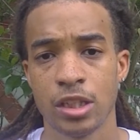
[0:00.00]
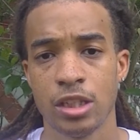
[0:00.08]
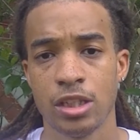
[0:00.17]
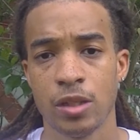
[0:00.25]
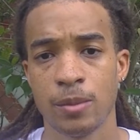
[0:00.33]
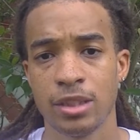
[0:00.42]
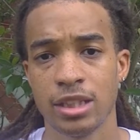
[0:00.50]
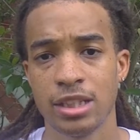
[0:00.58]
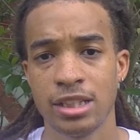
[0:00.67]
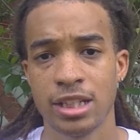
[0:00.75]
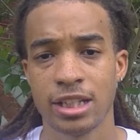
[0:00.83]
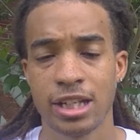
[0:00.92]
But the
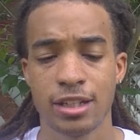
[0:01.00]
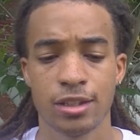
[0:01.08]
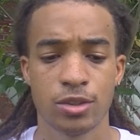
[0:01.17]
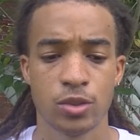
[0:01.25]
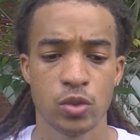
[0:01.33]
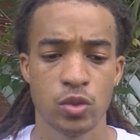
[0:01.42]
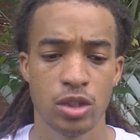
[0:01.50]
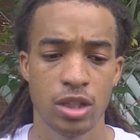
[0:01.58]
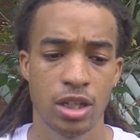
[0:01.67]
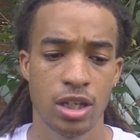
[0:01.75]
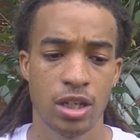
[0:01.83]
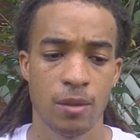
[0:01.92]
thing that kind of threw
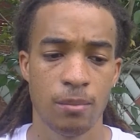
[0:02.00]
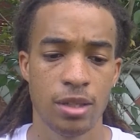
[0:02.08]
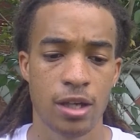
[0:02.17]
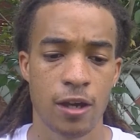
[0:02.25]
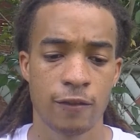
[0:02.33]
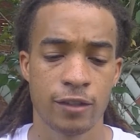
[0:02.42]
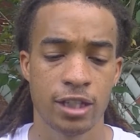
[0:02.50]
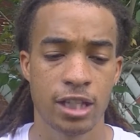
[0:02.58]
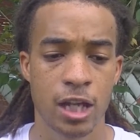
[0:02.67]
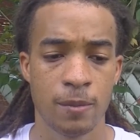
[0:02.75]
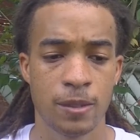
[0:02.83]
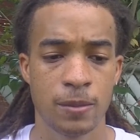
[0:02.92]
me off and a
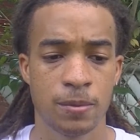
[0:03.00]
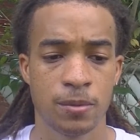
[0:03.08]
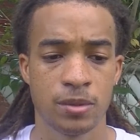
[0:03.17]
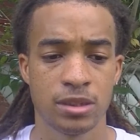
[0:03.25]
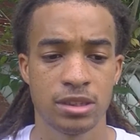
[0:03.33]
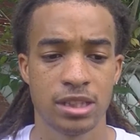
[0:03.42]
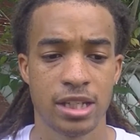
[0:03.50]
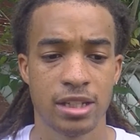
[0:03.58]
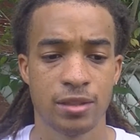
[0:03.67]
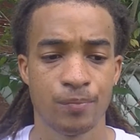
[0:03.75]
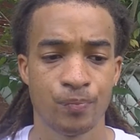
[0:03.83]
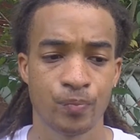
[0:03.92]
lot of people is
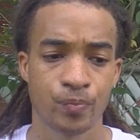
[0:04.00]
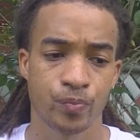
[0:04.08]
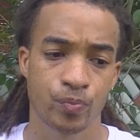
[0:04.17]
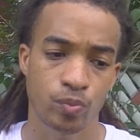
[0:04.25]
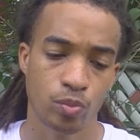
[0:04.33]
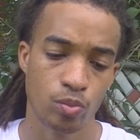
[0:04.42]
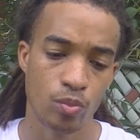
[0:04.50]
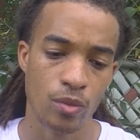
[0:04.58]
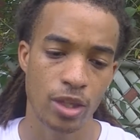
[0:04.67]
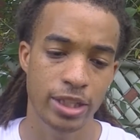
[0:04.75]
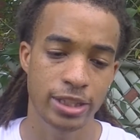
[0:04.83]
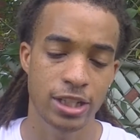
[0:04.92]
that
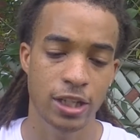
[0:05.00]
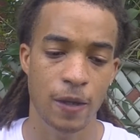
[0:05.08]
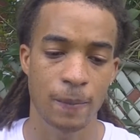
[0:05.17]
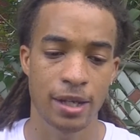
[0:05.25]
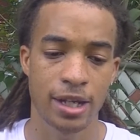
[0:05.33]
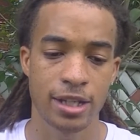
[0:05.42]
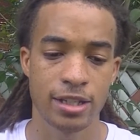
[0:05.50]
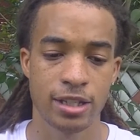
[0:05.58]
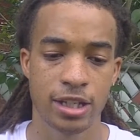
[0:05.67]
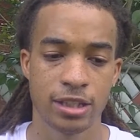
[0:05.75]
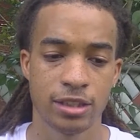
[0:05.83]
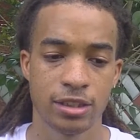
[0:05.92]
they talk about how you
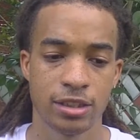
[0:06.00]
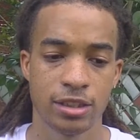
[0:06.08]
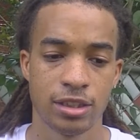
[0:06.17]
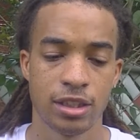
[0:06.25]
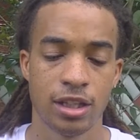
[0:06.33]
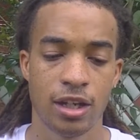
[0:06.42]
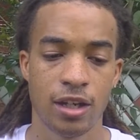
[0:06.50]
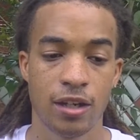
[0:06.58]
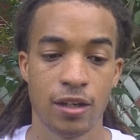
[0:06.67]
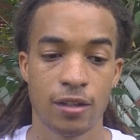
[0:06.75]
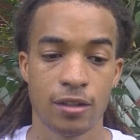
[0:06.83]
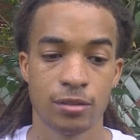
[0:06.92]
gotta
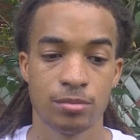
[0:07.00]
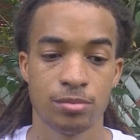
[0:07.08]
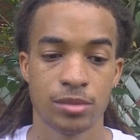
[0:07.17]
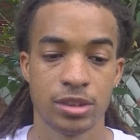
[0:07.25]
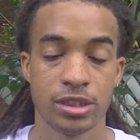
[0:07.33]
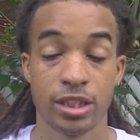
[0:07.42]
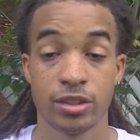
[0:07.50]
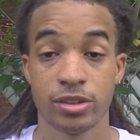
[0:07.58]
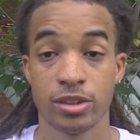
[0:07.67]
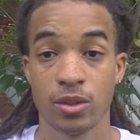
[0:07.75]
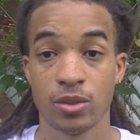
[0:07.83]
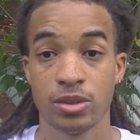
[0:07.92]
sell your
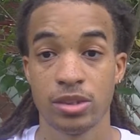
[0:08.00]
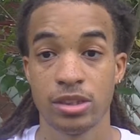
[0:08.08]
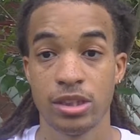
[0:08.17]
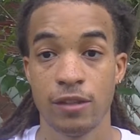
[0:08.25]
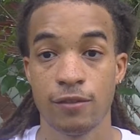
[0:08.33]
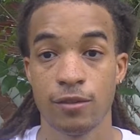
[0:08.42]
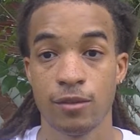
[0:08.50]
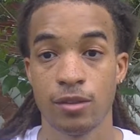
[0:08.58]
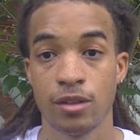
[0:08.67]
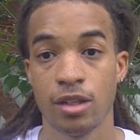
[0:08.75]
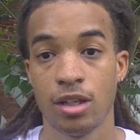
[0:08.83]
soul to the devil,